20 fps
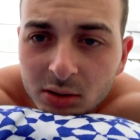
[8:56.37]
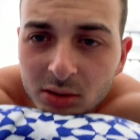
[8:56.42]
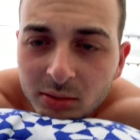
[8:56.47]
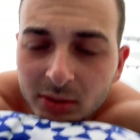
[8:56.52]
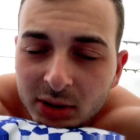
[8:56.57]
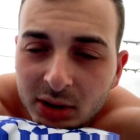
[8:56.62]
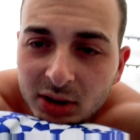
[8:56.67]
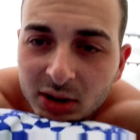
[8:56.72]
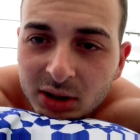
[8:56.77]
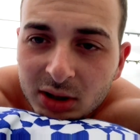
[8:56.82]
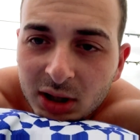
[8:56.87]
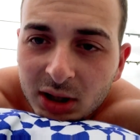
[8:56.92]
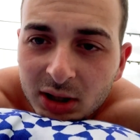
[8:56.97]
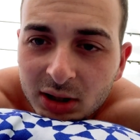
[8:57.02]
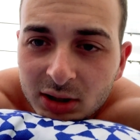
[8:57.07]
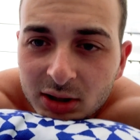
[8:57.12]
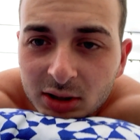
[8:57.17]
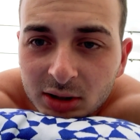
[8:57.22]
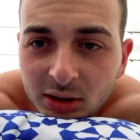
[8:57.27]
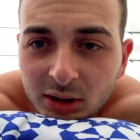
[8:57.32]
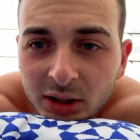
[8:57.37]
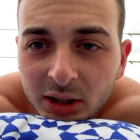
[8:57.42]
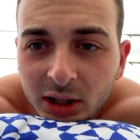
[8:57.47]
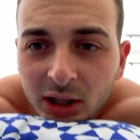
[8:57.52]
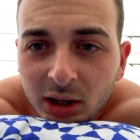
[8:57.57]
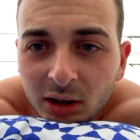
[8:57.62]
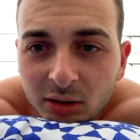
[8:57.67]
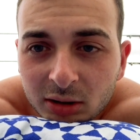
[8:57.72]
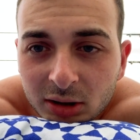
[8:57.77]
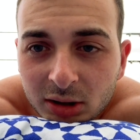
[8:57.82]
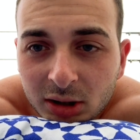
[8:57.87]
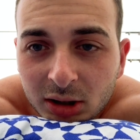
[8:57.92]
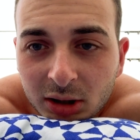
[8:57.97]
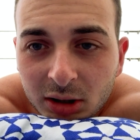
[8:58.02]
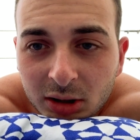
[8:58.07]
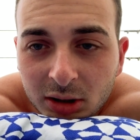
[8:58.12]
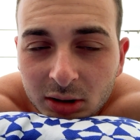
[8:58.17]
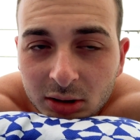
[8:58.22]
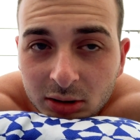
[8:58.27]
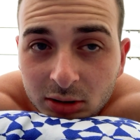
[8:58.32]
So we decided to lay out
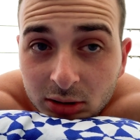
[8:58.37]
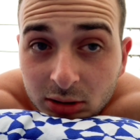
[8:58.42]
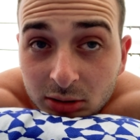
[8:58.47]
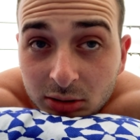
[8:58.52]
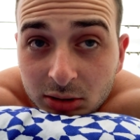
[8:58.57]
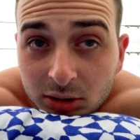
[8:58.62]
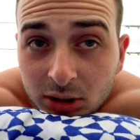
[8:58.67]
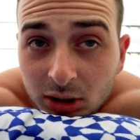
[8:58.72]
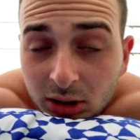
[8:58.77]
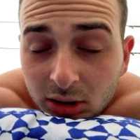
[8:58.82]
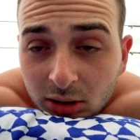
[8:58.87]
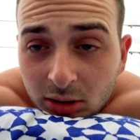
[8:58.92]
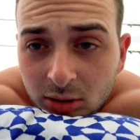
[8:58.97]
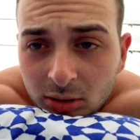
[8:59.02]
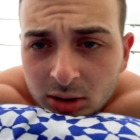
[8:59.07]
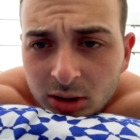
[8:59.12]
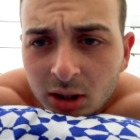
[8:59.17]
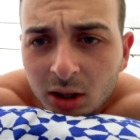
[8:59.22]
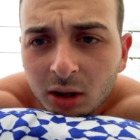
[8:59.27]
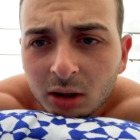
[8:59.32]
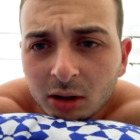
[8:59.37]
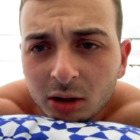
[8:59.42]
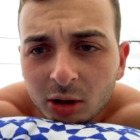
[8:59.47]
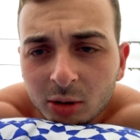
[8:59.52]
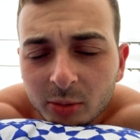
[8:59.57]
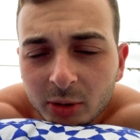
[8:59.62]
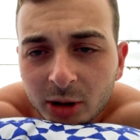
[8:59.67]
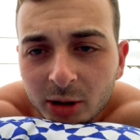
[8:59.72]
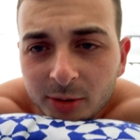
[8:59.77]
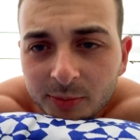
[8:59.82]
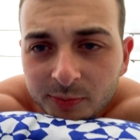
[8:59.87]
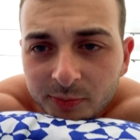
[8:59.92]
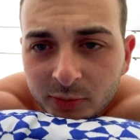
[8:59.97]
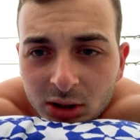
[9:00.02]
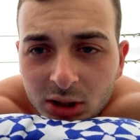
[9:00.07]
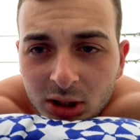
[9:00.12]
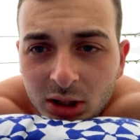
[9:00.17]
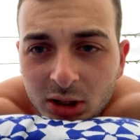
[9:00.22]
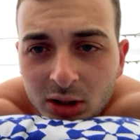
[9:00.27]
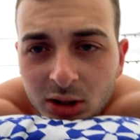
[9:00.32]
here outside our hotel a little bit.
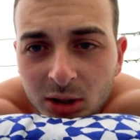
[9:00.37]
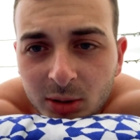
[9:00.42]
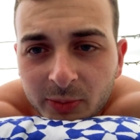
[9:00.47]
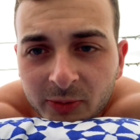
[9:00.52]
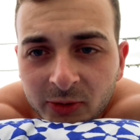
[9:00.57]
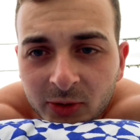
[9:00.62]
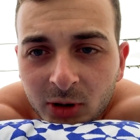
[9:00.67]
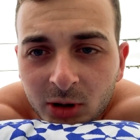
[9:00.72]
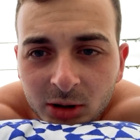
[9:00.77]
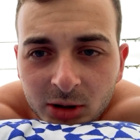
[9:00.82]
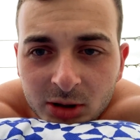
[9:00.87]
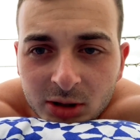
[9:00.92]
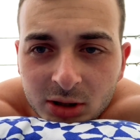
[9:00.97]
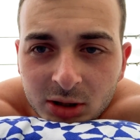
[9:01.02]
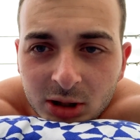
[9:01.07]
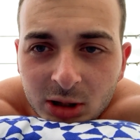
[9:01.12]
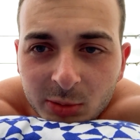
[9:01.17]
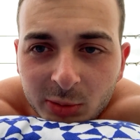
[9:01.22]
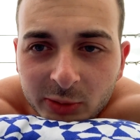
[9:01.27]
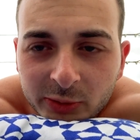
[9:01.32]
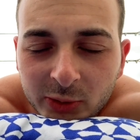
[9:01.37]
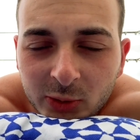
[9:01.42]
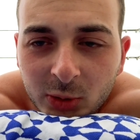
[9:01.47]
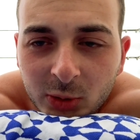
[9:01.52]
Ended up falling asleep, of